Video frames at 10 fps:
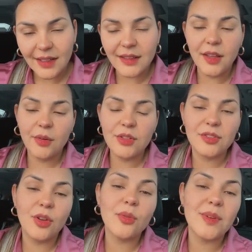there is
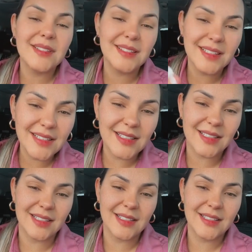no
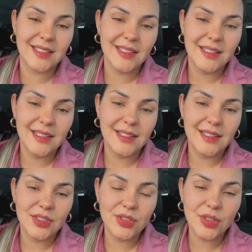resistance
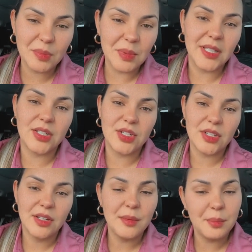to the
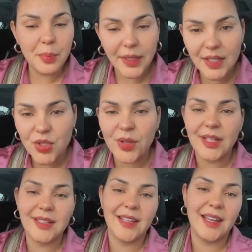bleach
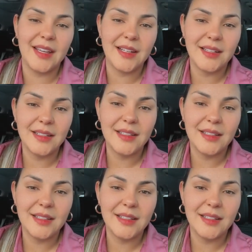penetrate the hair.